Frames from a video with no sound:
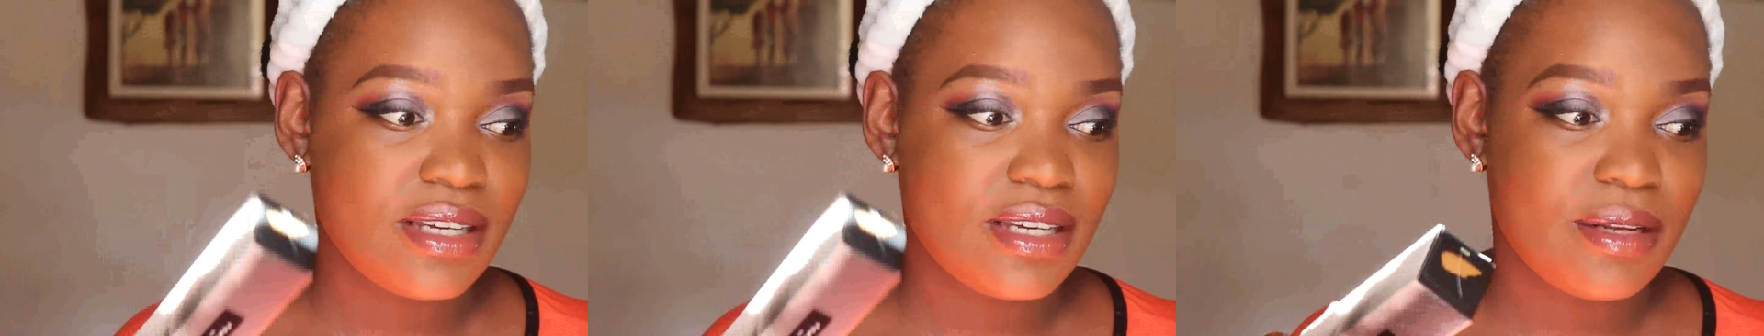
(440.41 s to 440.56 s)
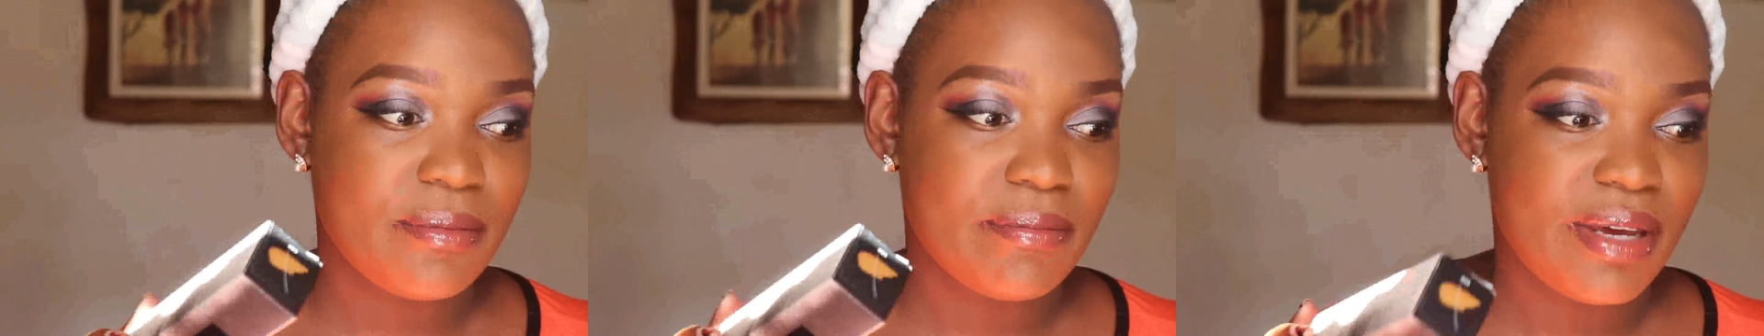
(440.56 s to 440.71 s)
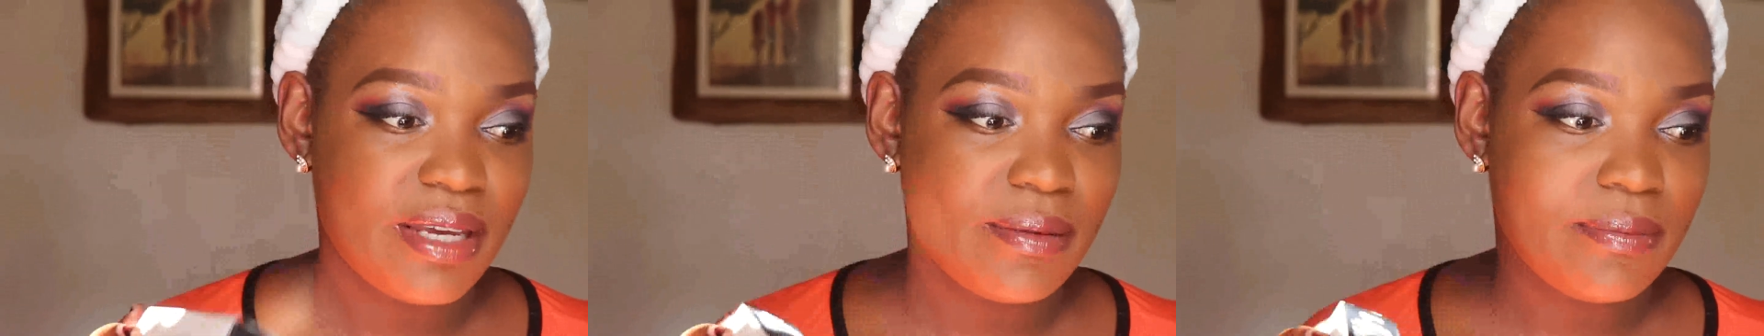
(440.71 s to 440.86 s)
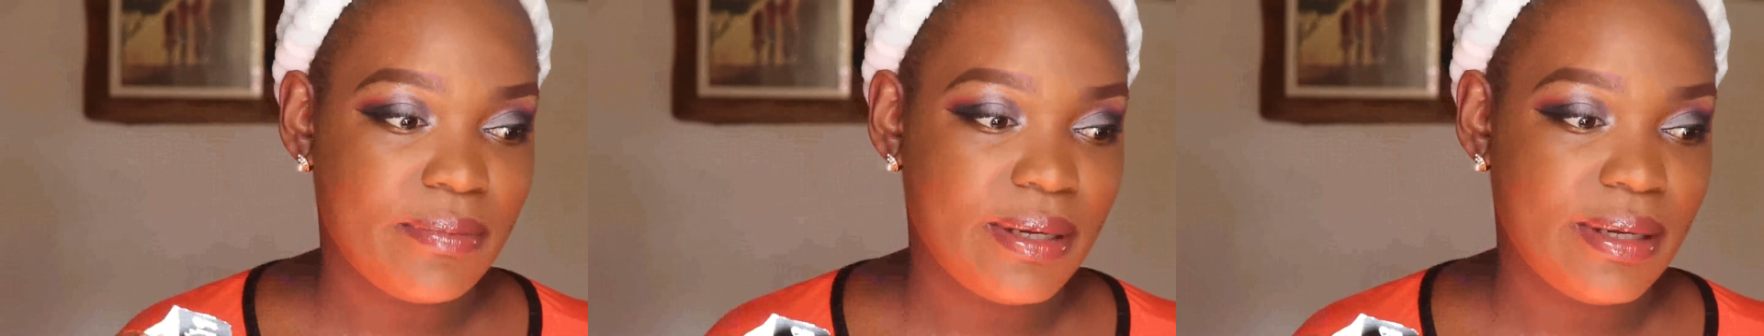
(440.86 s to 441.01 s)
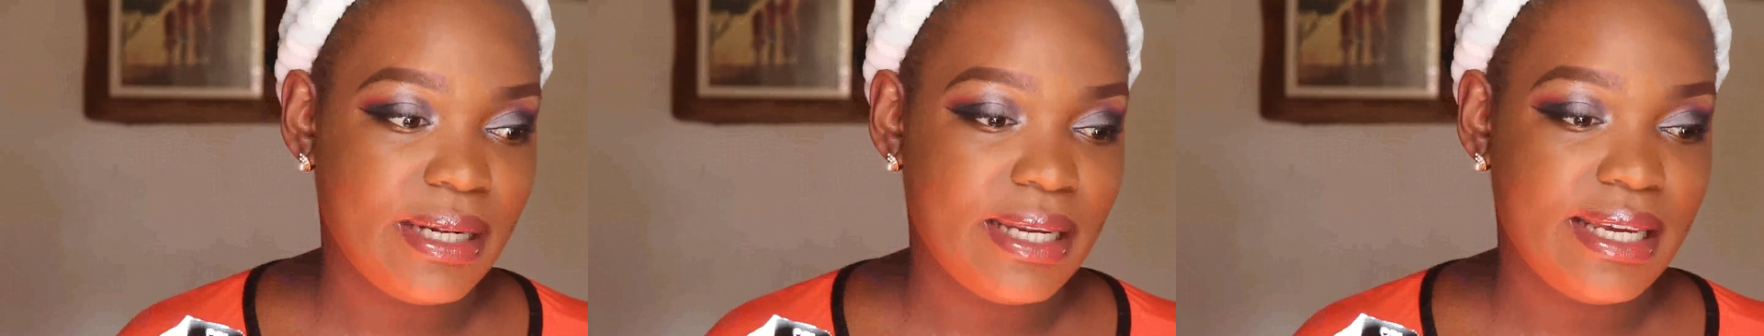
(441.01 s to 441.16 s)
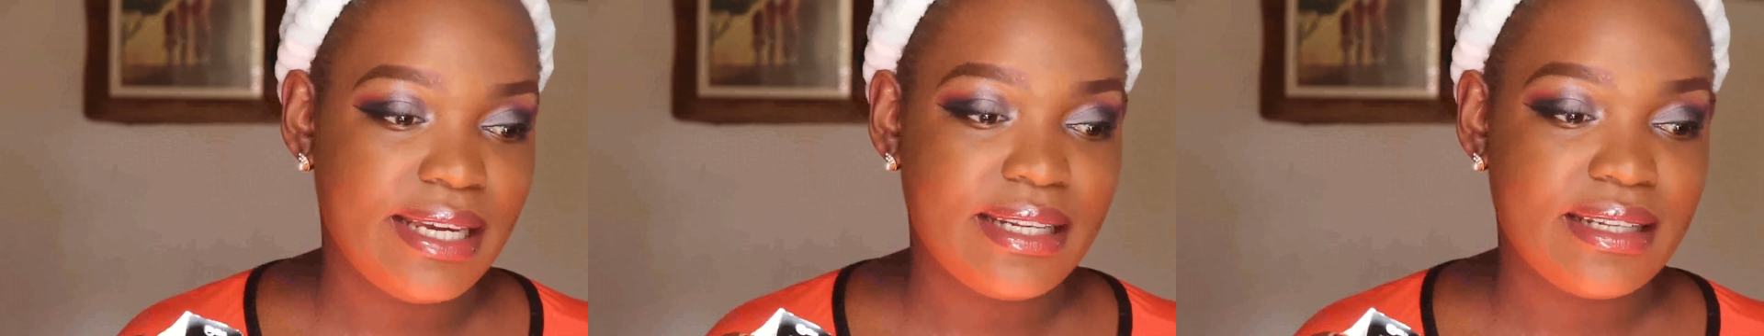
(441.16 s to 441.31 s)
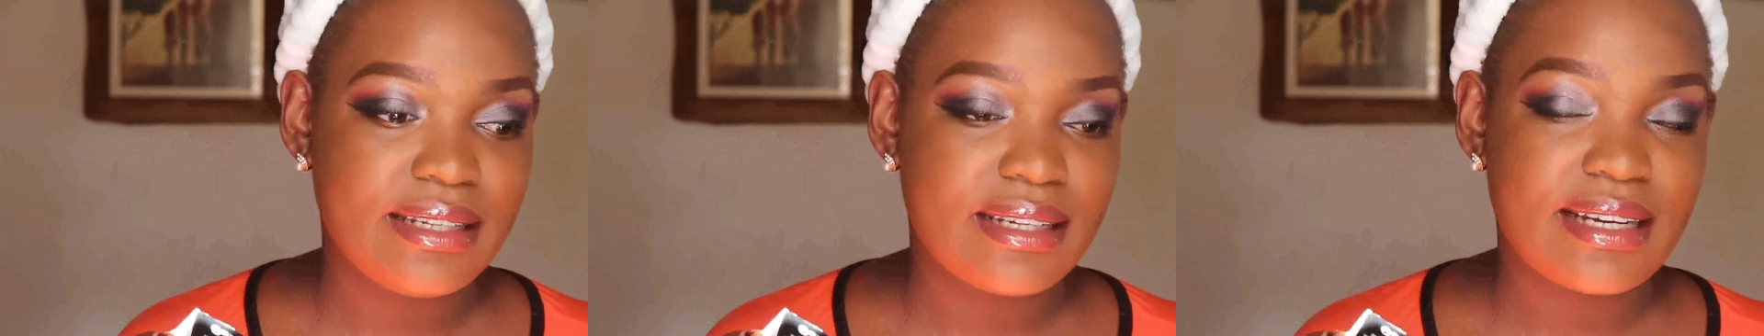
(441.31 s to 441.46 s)
in
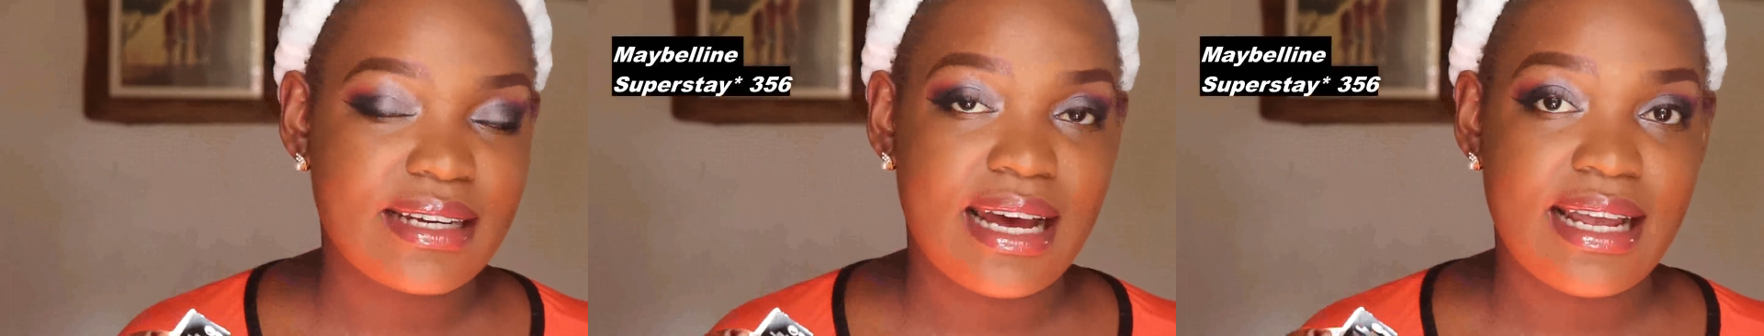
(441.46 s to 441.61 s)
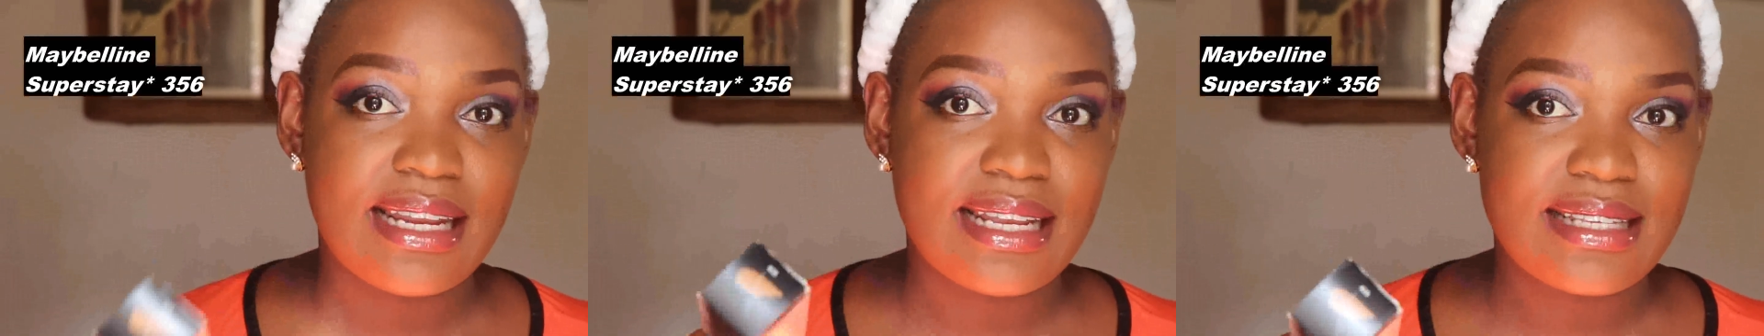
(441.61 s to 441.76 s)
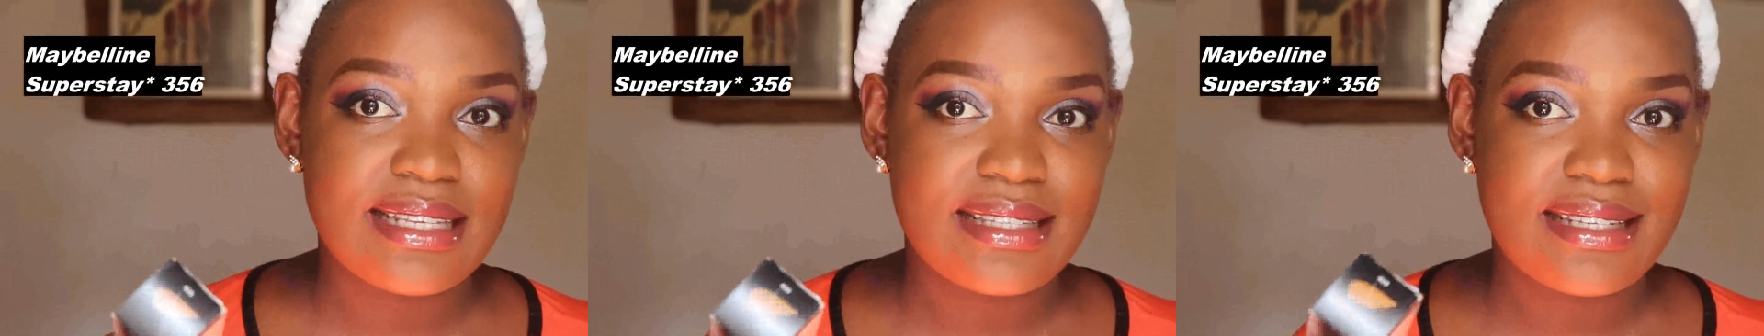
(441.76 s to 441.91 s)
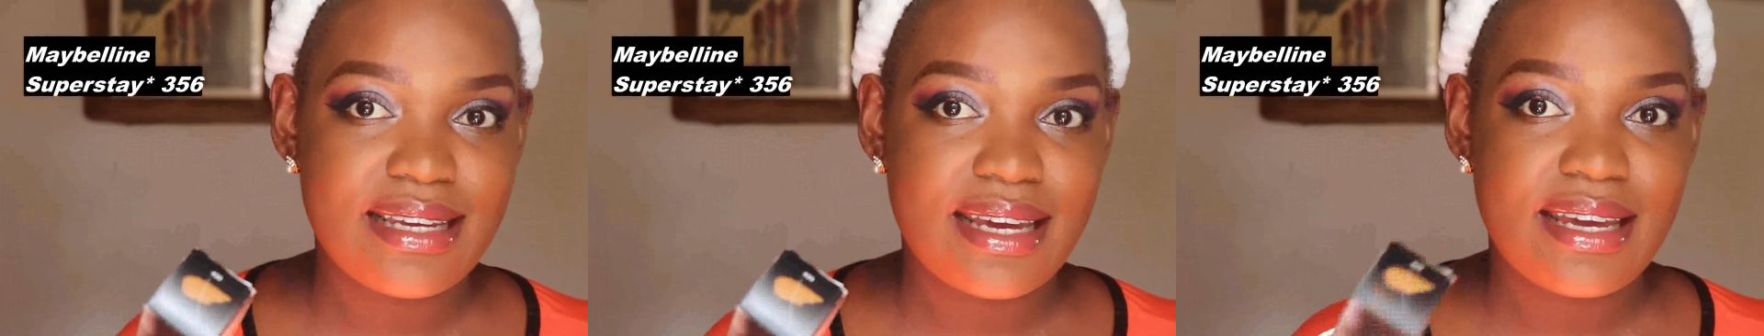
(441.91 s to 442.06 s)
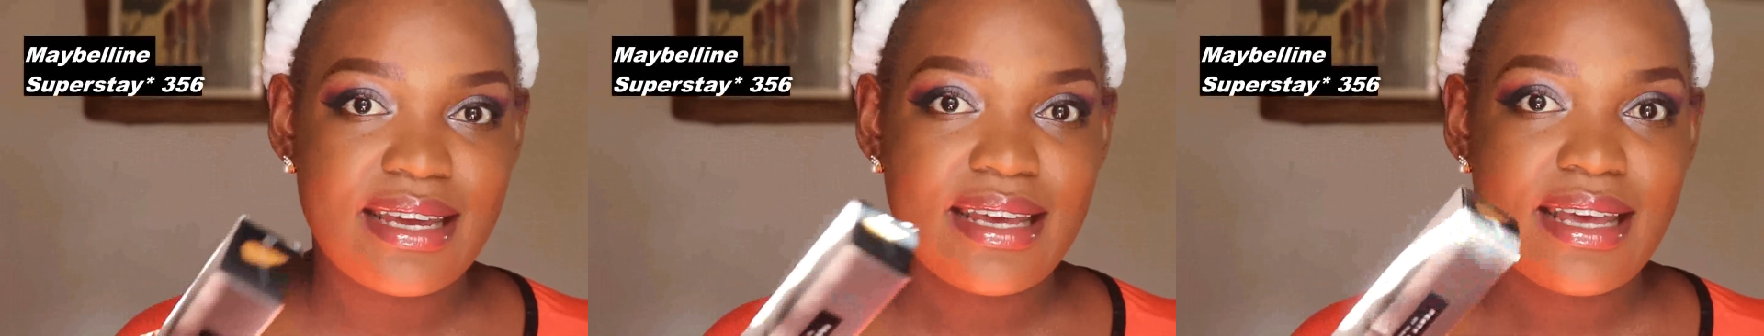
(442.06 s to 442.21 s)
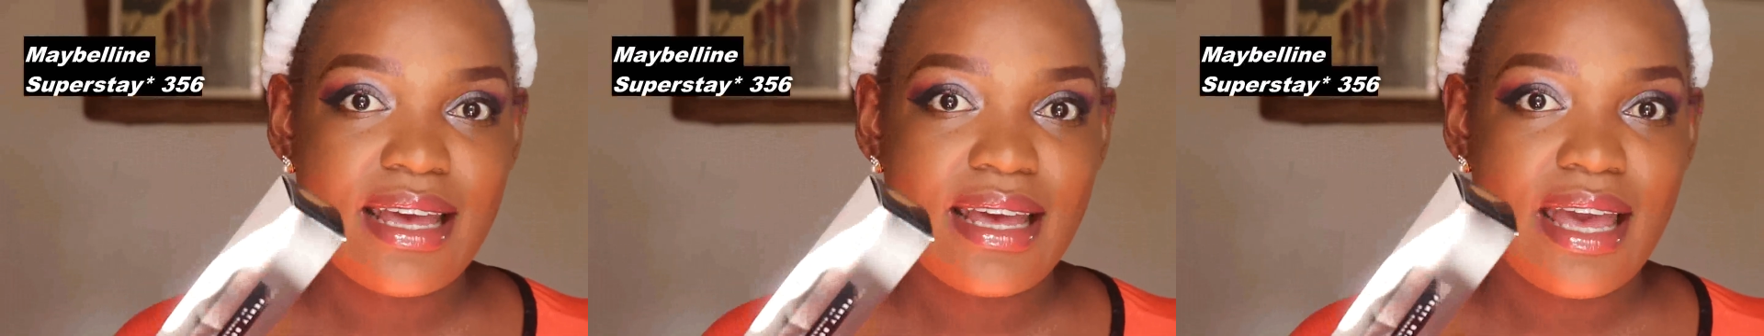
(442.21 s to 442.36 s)
Maybelline Color Stay,